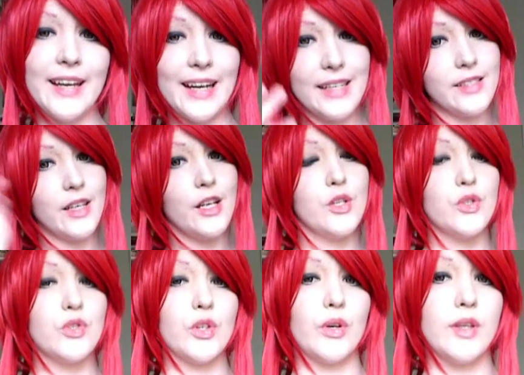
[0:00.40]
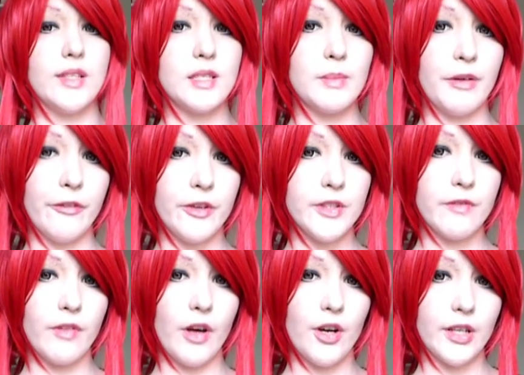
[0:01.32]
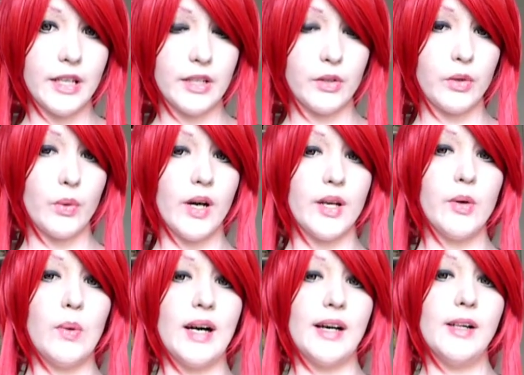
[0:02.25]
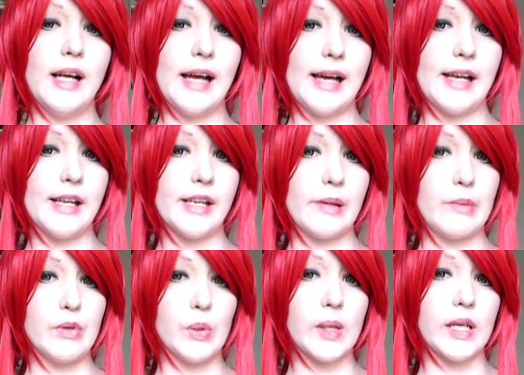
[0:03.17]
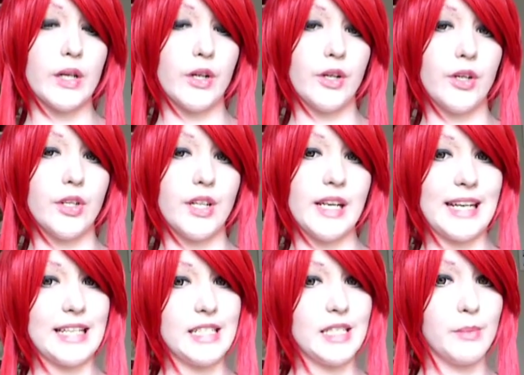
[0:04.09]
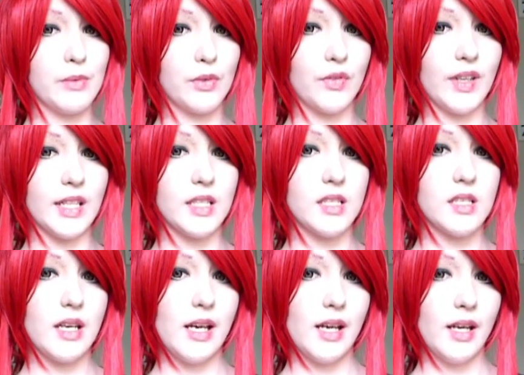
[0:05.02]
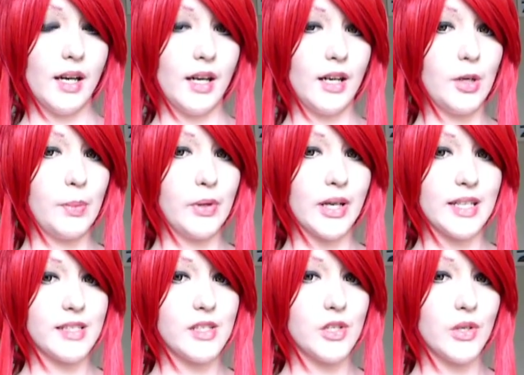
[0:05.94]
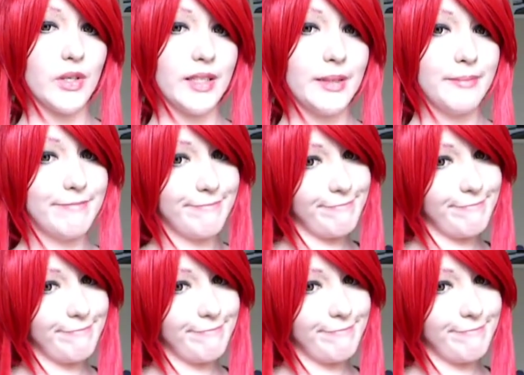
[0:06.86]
Hey guys, so this is my first vlog in quite a while and I'm doing it on 8 tips for events. I hope you guys enjoy!